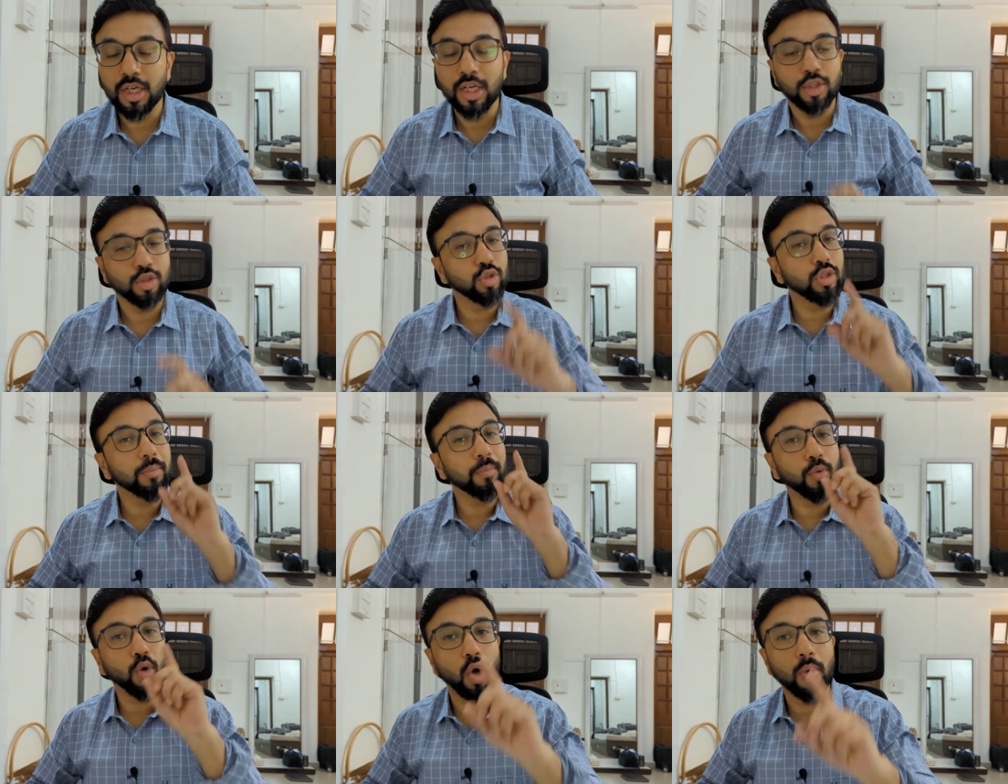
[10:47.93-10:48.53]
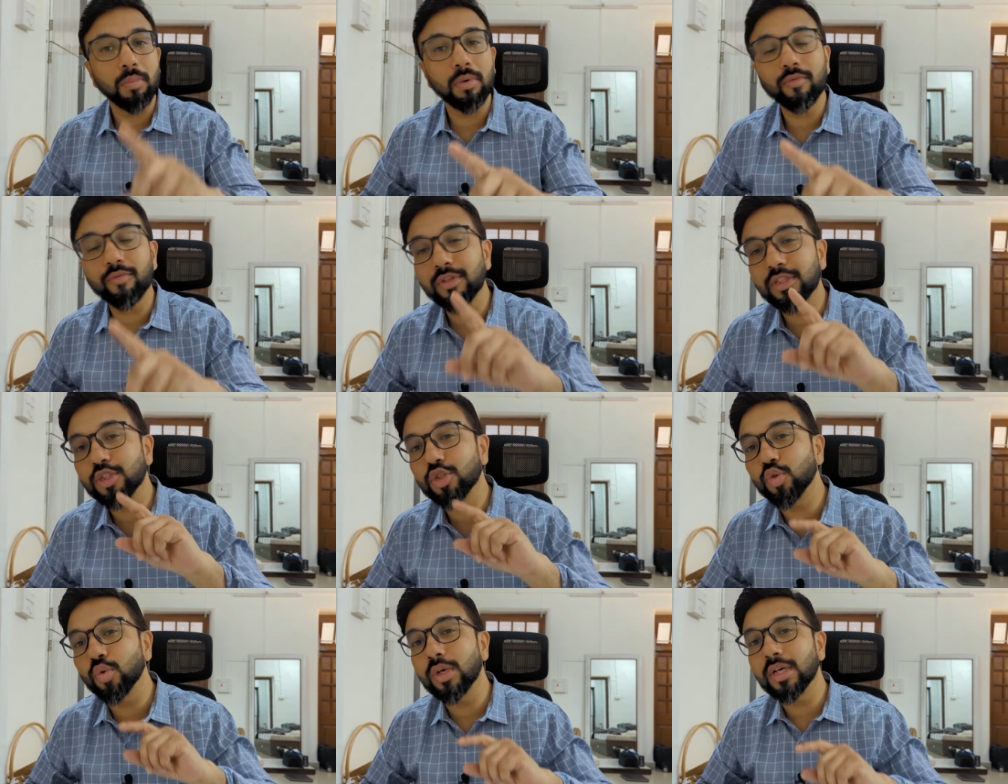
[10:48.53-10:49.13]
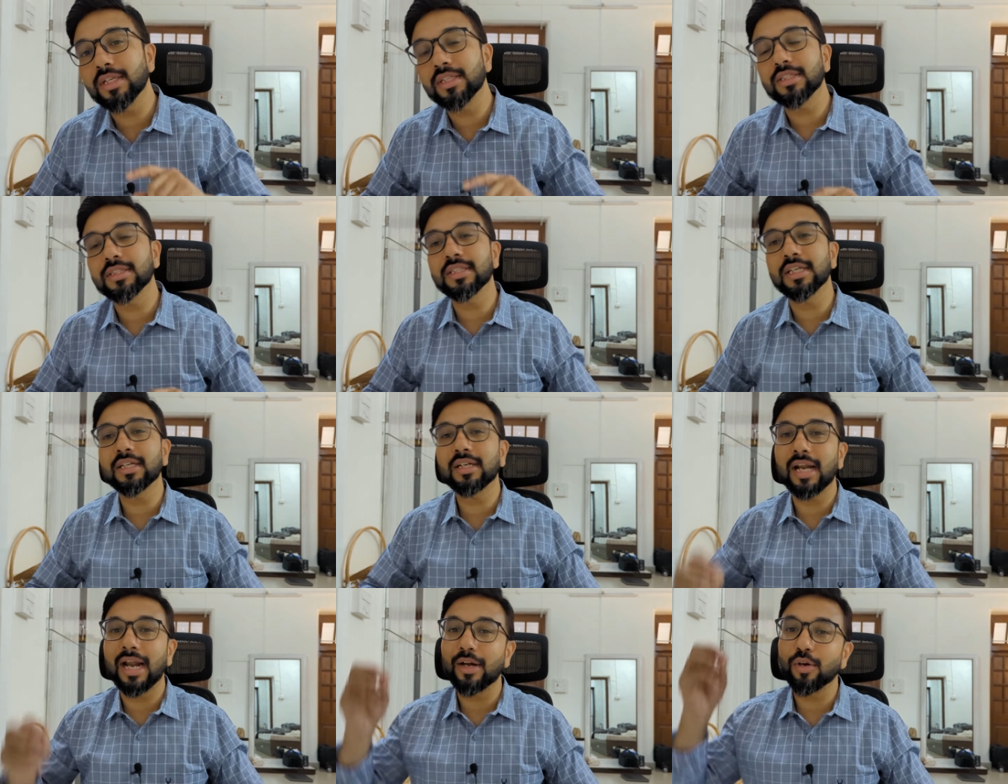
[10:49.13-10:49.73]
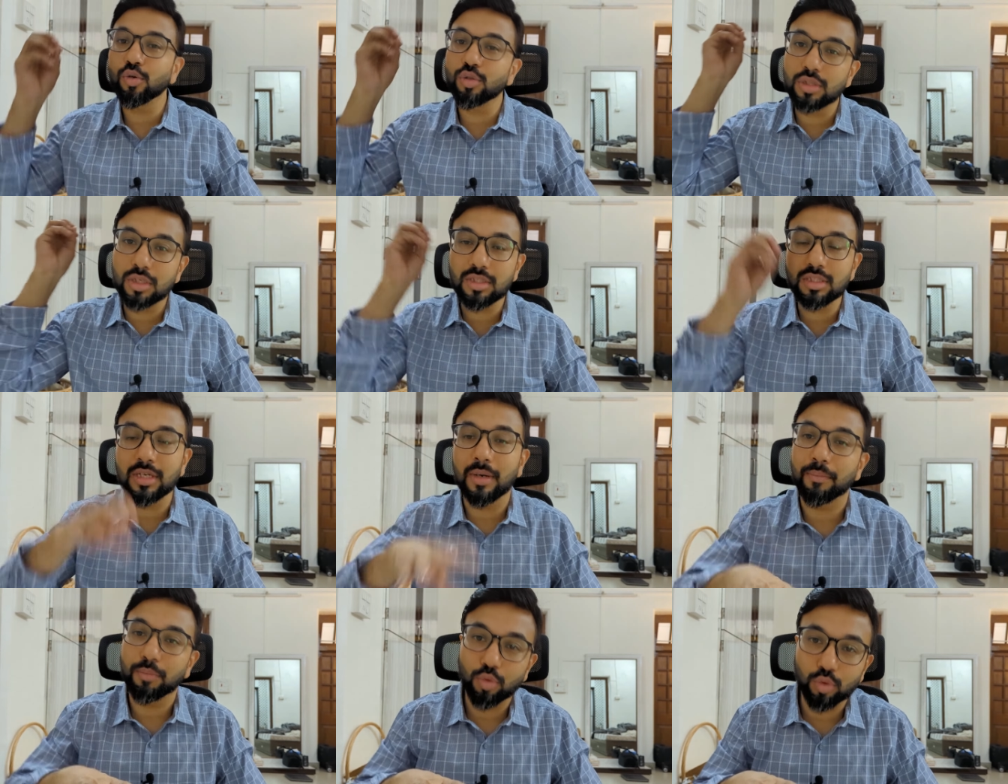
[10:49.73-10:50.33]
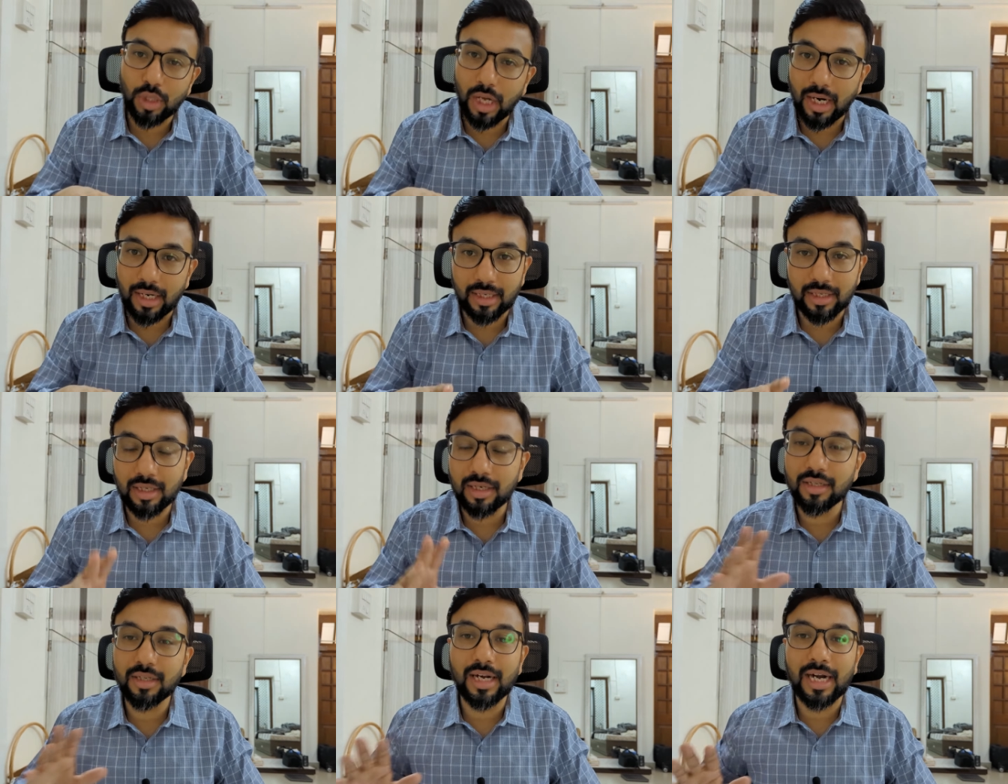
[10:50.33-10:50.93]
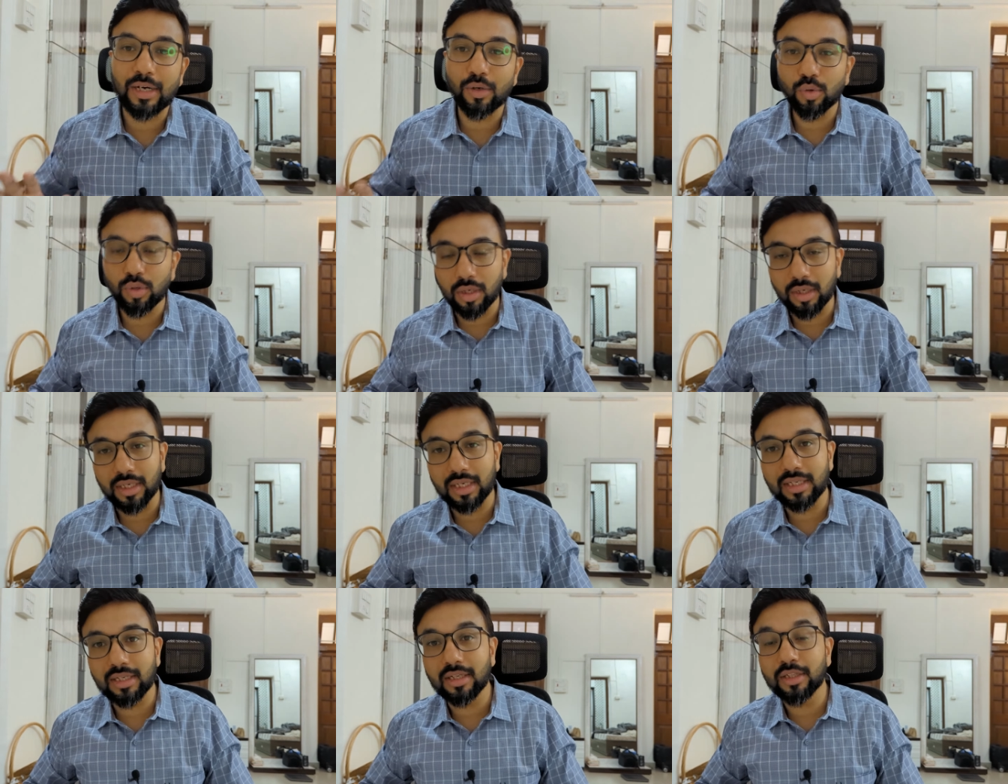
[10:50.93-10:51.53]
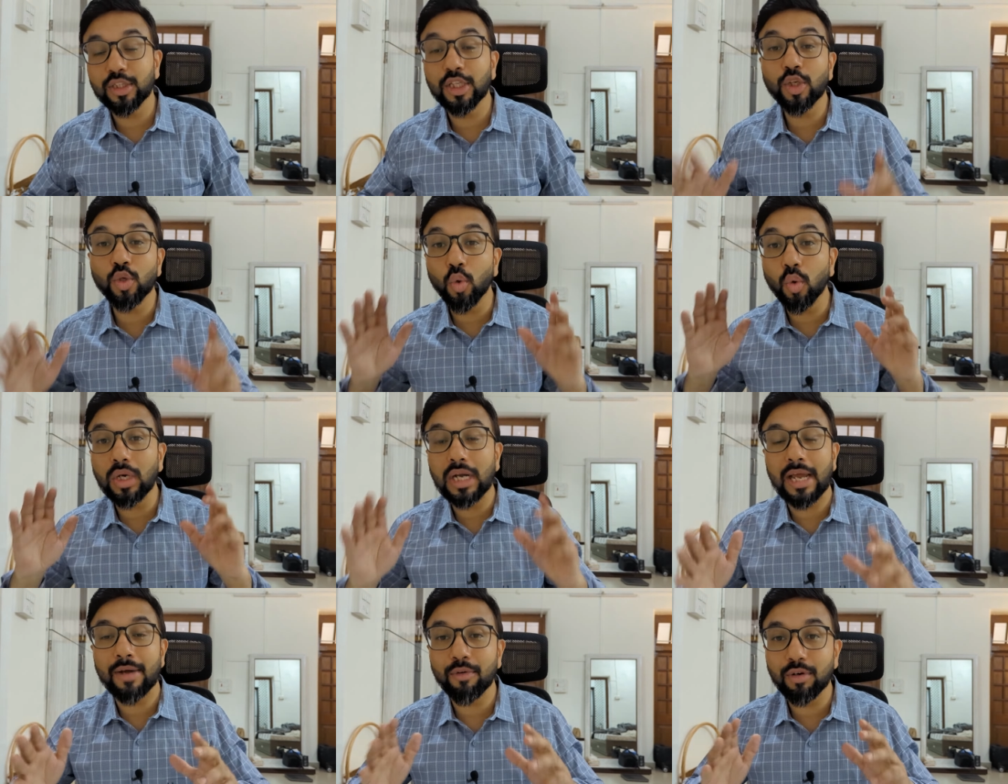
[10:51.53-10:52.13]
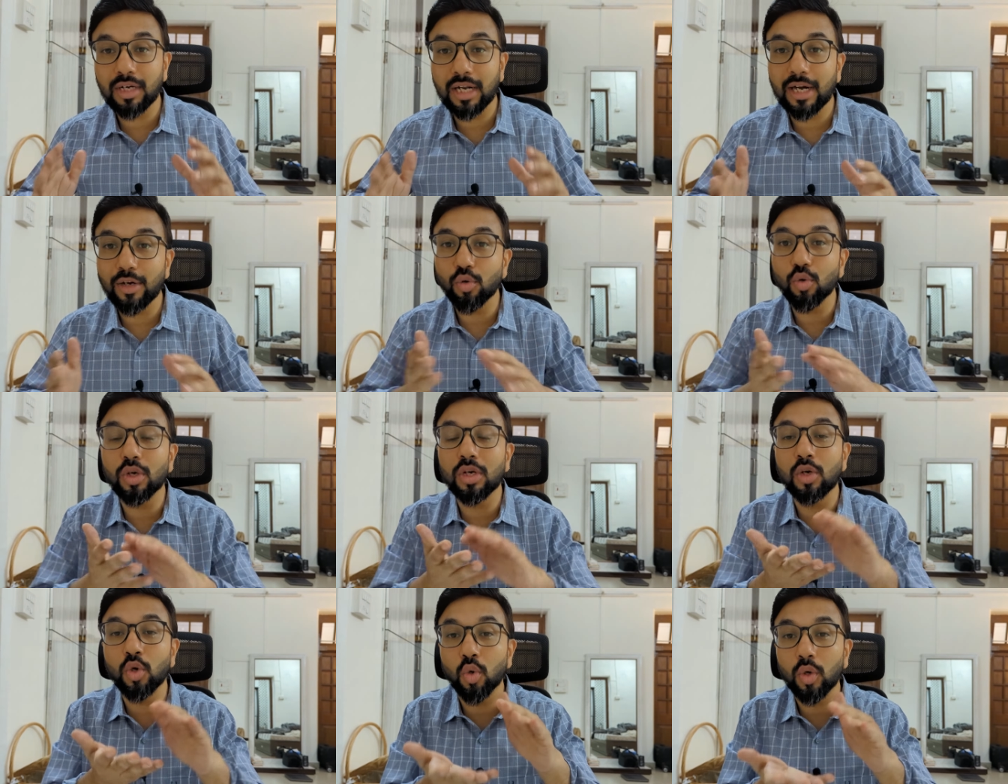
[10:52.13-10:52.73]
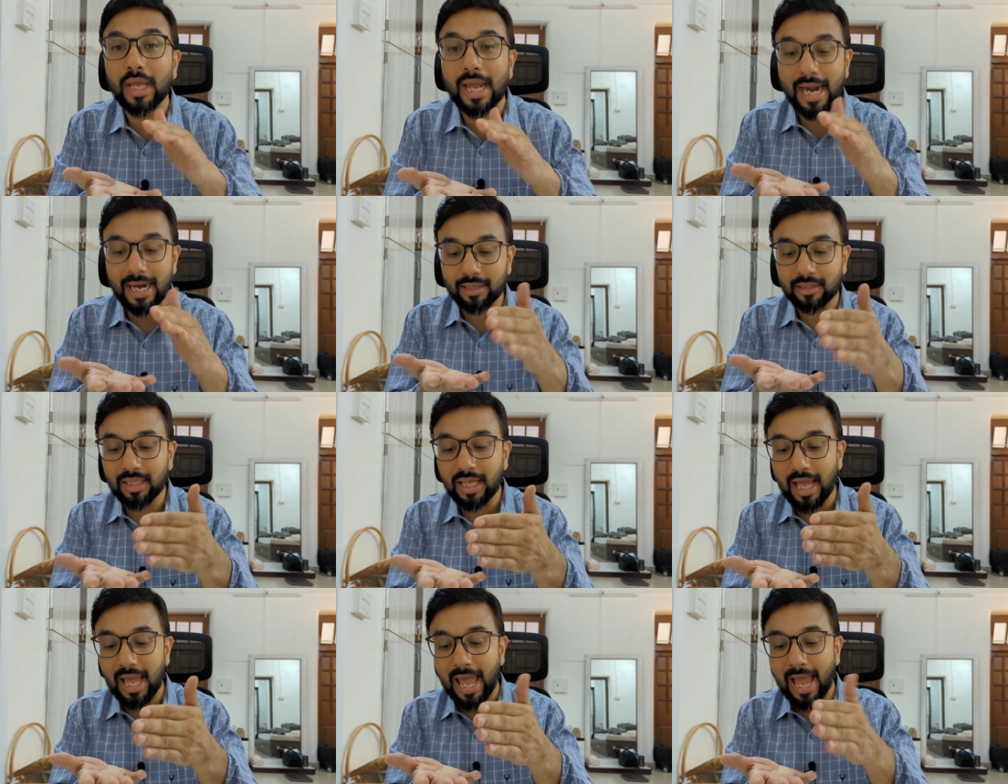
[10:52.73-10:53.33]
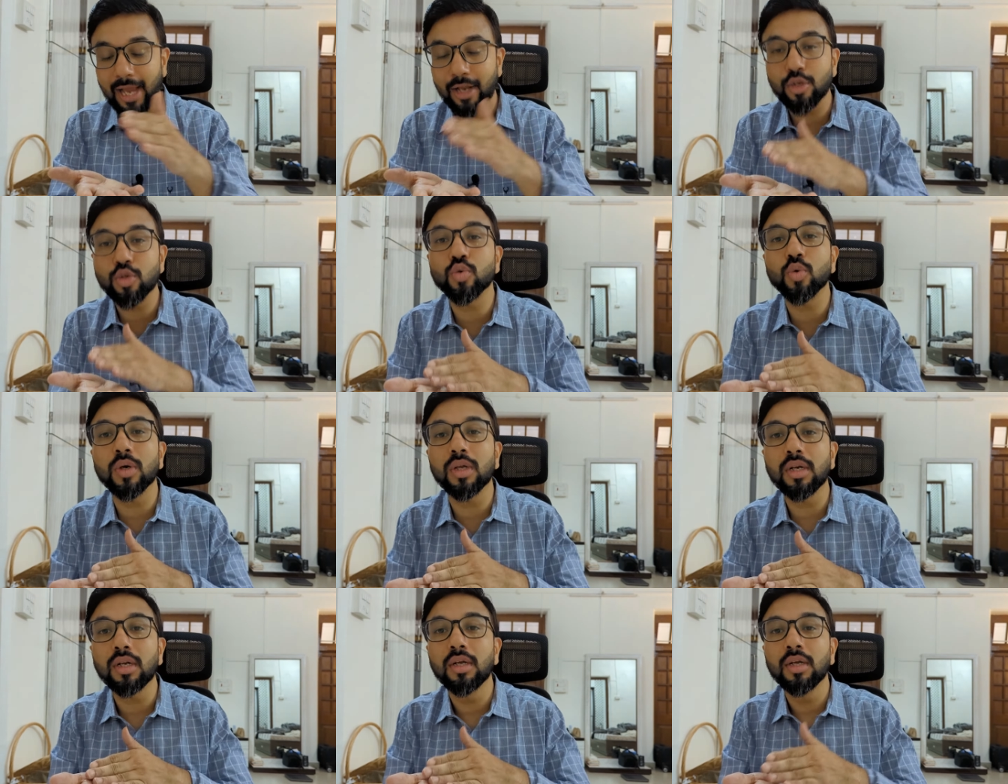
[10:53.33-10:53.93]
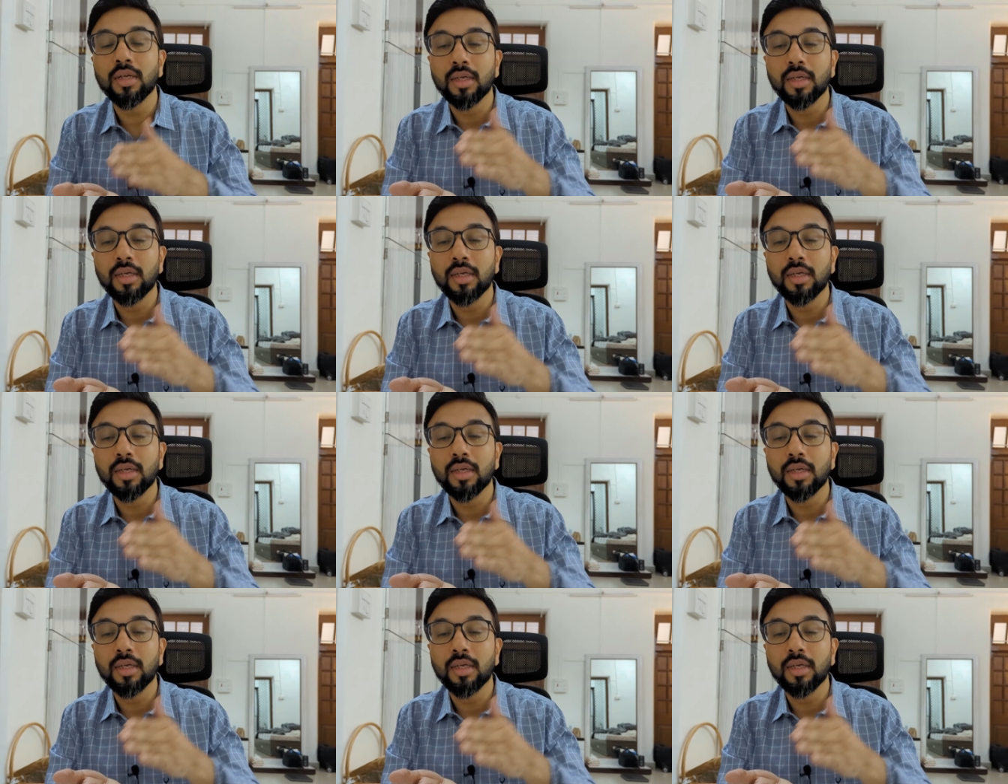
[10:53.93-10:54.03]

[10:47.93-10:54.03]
So the problem with students is they try to just jump to the article and try to learn it. They don't ever try to look at the actual